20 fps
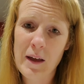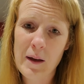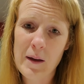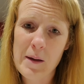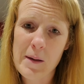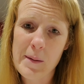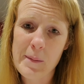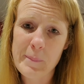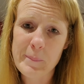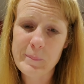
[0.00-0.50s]

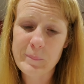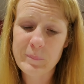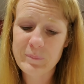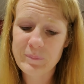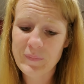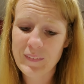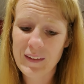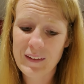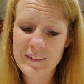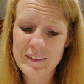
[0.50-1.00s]

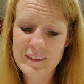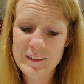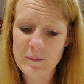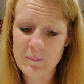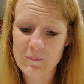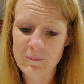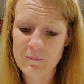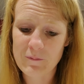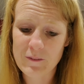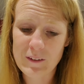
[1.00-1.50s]

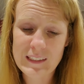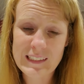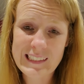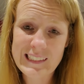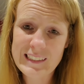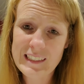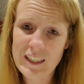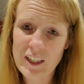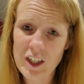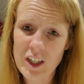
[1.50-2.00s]
some fun
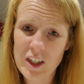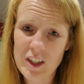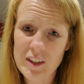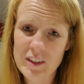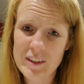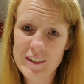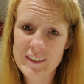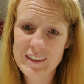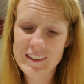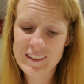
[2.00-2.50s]

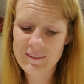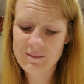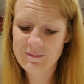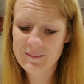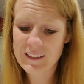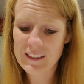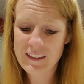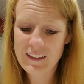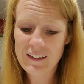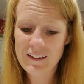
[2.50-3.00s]
stickers,
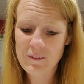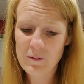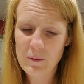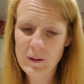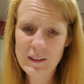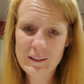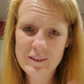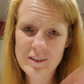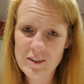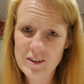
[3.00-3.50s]

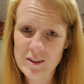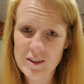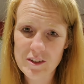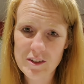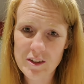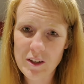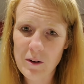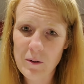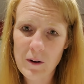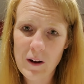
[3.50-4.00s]
ways to just
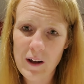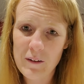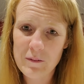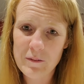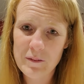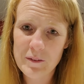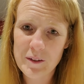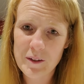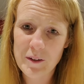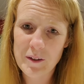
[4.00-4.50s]
show off
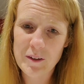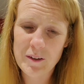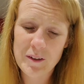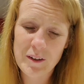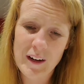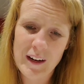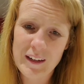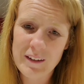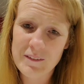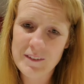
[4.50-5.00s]
your
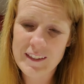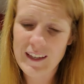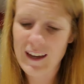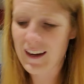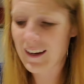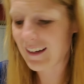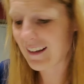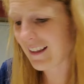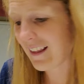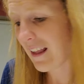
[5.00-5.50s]
creative
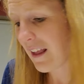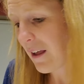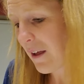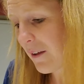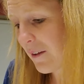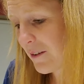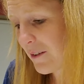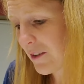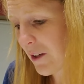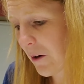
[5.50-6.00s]
side.
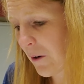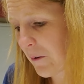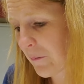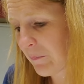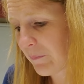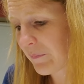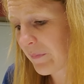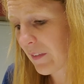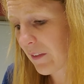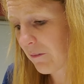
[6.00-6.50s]
So
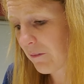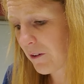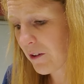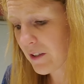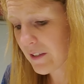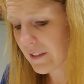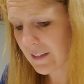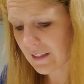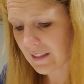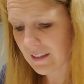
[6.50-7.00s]
the
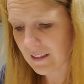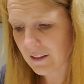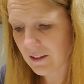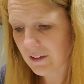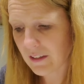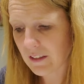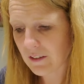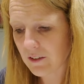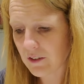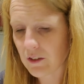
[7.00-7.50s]
first thing that you
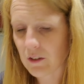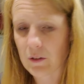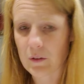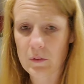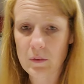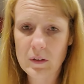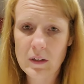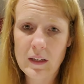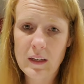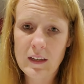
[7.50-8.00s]
need to
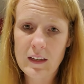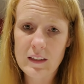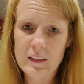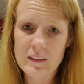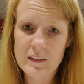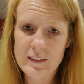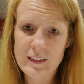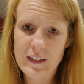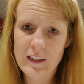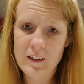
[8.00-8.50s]
do
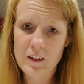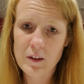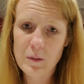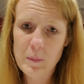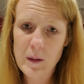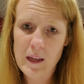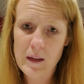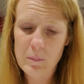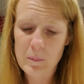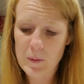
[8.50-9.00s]
is take your
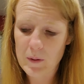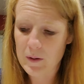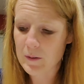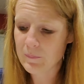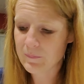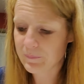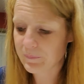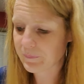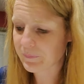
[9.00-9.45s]
paper,